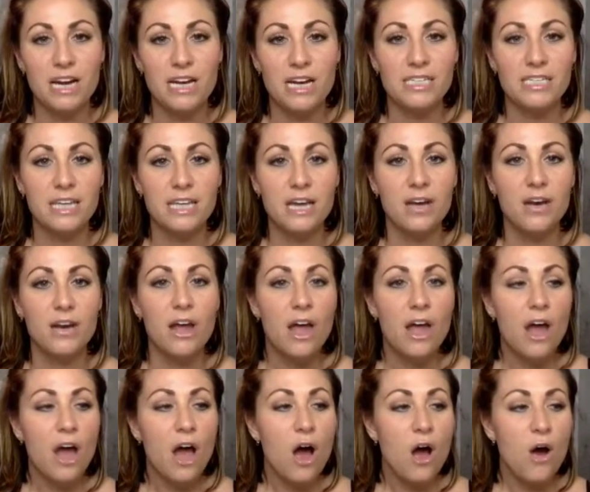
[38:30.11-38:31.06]
I said,
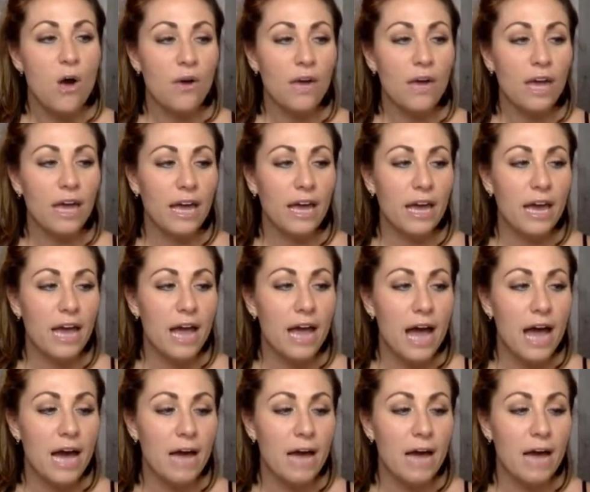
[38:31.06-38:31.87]
okay,